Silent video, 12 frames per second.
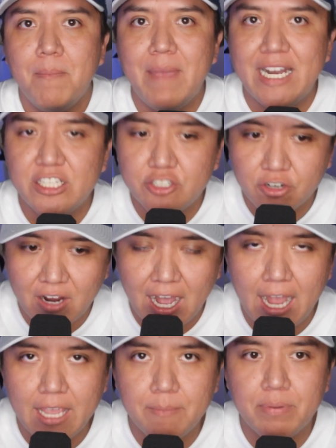manage your
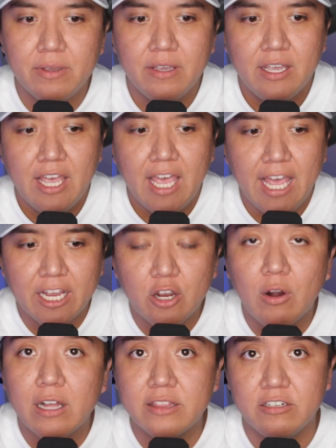hype, and
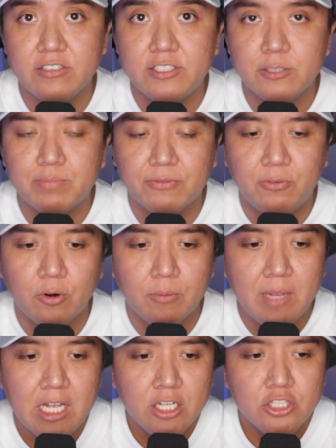go out there and still perform.